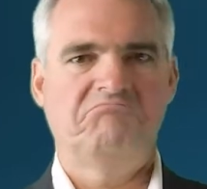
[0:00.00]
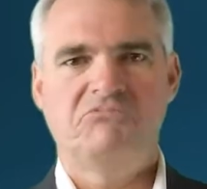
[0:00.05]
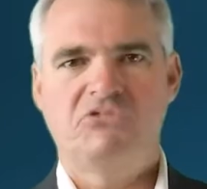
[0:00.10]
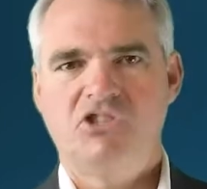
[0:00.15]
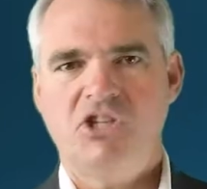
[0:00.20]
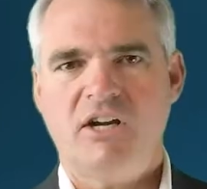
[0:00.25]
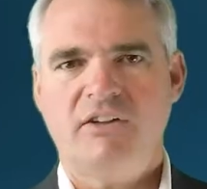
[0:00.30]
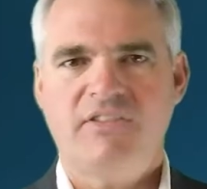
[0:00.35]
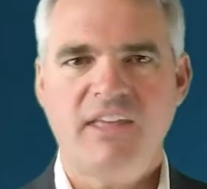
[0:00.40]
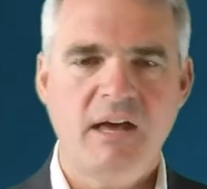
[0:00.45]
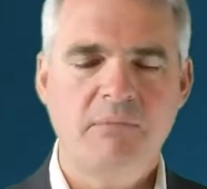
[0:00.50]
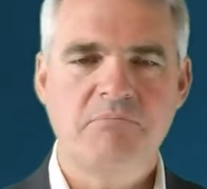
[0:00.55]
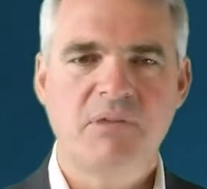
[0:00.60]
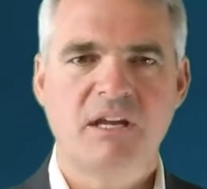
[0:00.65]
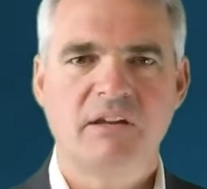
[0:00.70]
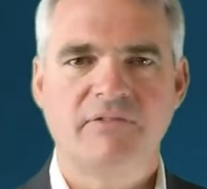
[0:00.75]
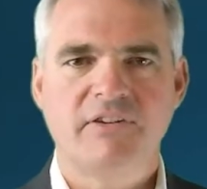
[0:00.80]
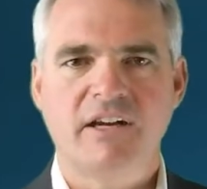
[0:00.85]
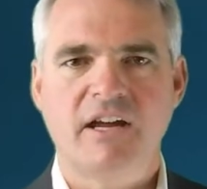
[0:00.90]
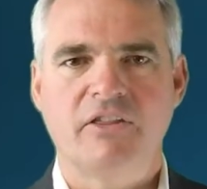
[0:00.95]
chuck that
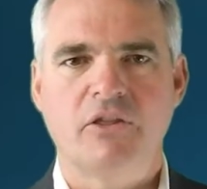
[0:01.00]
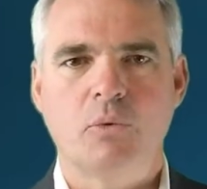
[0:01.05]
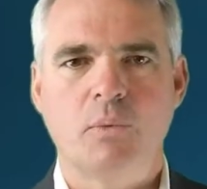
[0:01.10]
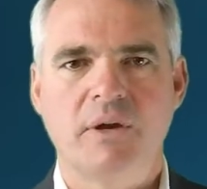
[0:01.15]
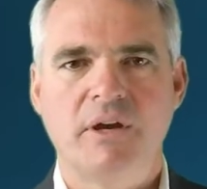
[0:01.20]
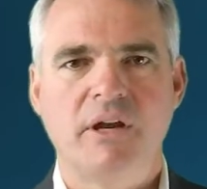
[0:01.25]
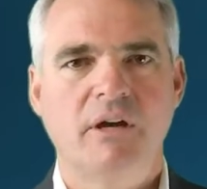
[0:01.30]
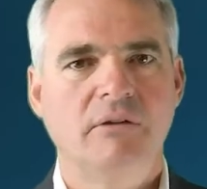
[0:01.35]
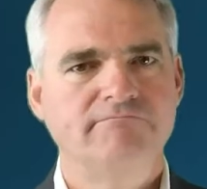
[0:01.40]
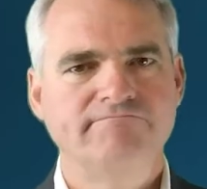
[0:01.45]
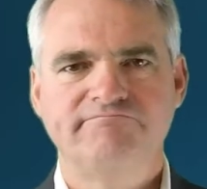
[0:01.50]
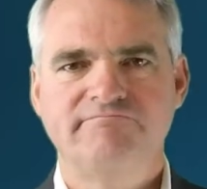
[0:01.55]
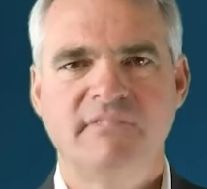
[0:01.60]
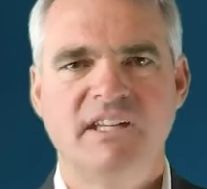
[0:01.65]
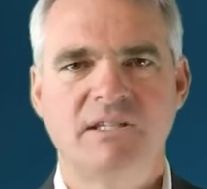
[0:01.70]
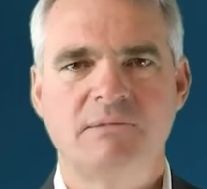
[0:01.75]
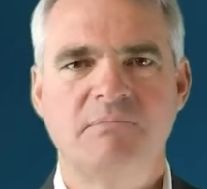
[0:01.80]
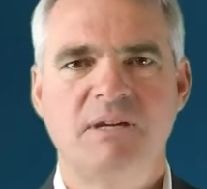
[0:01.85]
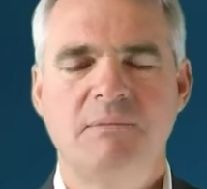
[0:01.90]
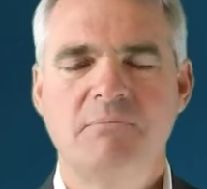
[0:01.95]
benefit out the window.
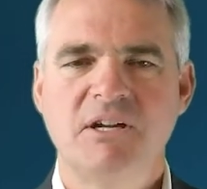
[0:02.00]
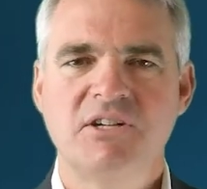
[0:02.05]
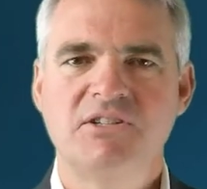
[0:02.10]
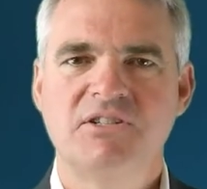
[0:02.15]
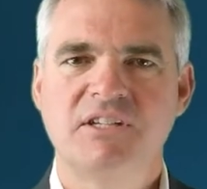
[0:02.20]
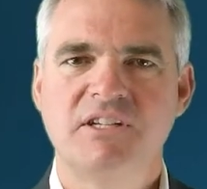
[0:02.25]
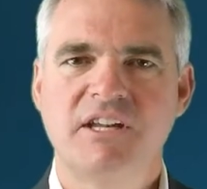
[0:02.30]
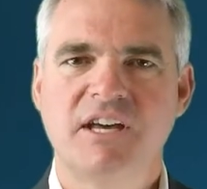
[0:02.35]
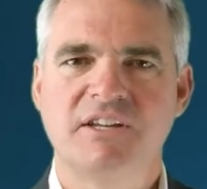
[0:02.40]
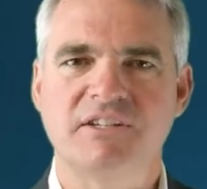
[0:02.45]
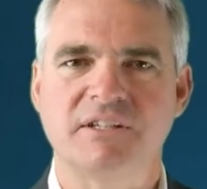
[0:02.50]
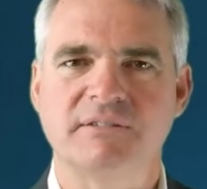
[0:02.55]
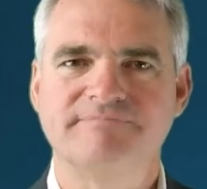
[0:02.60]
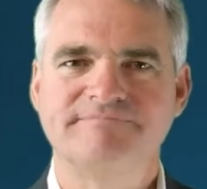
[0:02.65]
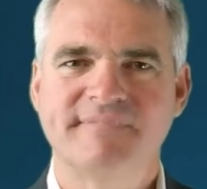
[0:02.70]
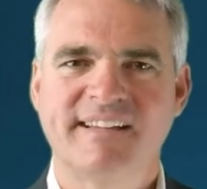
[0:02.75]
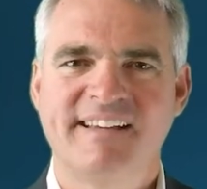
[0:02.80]
Doesn't mean much to you, does it?